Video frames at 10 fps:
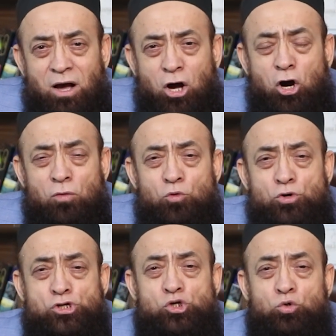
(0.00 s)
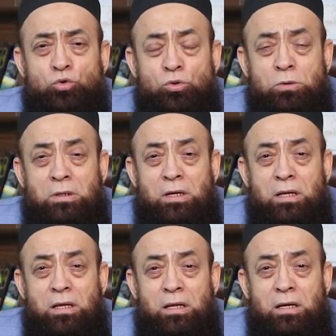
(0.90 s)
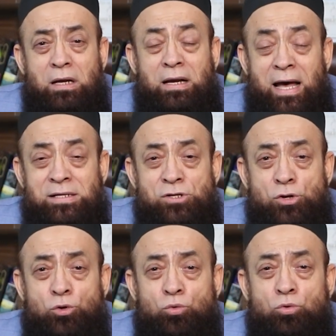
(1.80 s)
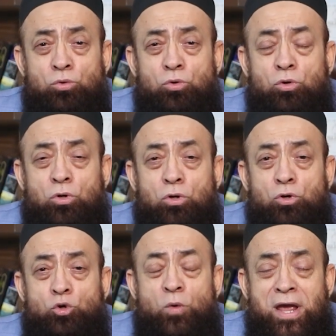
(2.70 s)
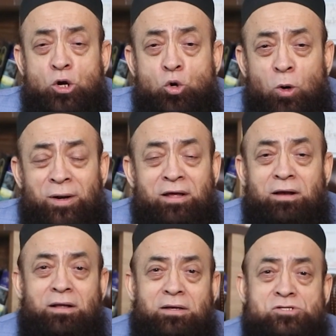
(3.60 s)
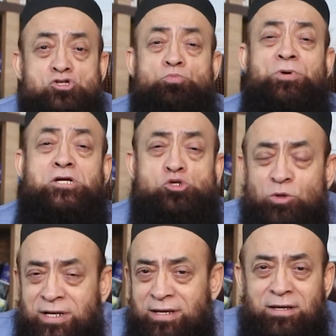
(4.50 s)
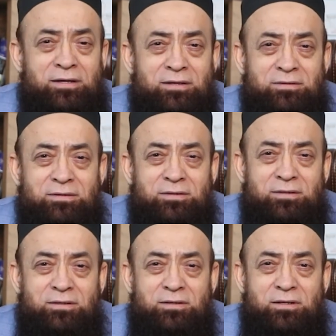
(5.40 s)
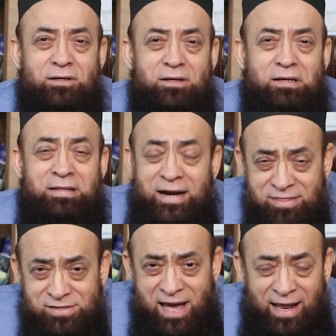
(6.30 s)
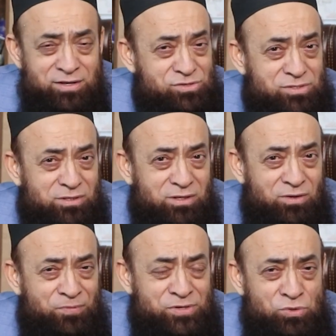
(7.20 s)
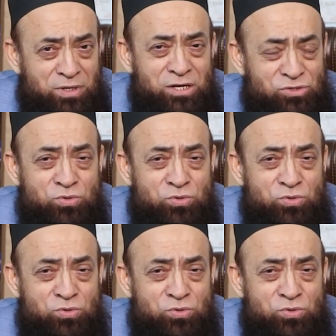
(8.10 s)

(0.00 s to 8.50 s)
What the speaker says: How would you continue doing good spiritually? That is a challenge which you need